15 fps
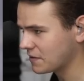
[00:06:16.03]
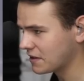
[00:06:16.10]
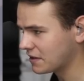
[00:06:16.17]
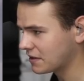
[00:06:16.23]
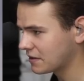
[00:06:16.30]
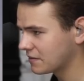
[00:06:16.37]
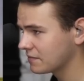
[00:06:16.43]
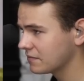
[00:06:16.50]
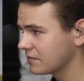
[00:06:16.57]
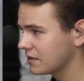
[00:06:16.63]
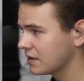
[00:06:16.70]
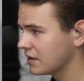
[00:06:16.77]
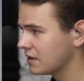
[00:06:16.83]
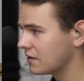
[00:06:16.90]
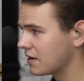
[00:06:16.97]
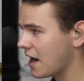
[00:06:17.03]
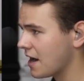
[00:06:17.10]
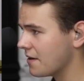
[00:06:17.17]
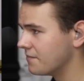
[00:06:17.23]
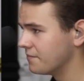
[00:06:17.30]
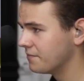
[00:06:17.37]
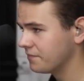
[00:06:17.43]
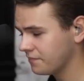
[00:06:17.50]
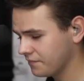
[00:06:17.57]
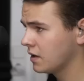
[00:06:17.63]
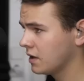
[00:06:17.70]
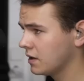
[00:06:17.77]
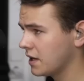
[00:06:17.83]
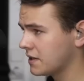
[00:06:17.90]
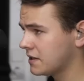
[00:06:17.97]
this. Right.
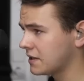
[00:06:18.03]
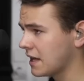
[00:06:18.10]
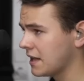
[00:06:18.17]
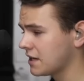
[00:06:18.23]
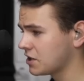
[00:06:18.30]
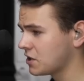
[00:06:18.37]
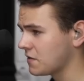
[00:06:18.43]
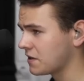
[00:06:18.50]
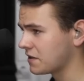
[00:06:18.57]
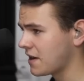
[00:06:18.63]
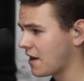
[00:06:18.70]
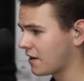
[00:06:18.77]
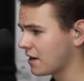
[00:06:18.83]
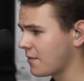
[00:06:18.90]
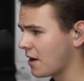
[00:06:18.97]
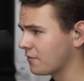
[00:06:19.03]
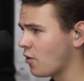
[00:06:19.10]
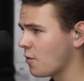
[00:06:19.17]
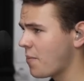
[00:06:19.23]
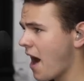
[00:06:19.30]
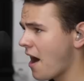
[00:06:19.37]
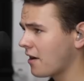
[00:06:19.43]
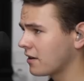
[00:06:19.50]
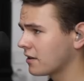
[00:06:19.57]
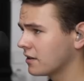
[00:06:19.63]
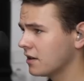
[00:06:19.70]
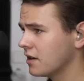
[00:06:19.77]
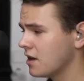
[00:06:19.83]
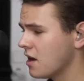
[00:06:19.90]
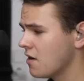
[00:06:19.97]
Let's uh, let's do this now. Come on, full power.
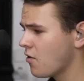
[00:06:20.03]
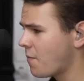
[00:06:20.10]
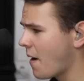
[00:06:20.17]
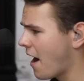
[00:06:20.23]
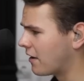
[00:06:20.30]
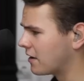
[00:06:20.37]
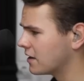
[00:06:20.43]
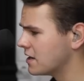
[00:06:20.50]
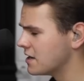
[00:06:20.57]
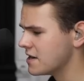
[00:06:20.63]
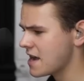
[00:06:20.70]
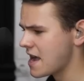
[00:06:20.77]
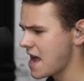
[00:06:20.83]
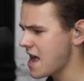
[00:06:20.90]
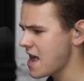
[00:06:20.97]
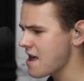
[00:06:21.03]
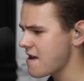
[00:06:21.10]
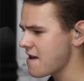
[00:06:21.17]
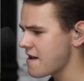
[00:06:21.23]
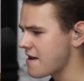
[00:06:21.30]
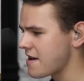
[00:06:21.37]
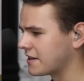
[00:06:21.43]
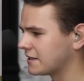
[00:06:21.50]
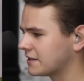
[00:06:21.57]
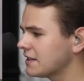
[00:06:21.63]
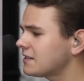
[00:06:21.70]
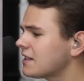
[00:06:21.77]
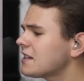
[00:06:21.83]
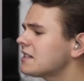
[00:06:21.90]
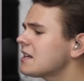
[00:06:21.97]
Full power. Yeah! This
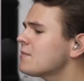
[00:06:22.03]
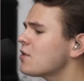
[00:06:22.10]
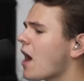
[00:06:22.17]
does seem to